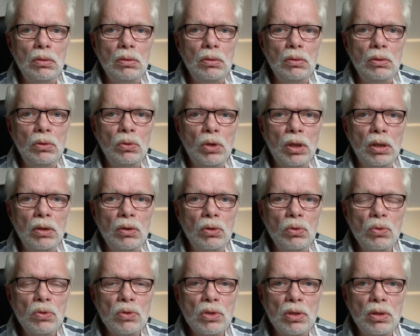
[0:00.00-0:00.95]
you can
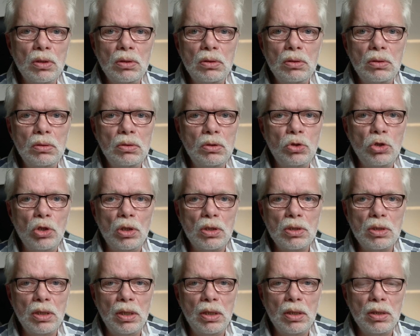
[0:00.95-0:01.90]
use it
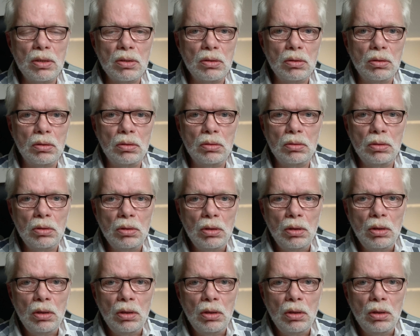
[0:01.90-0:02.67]
just as a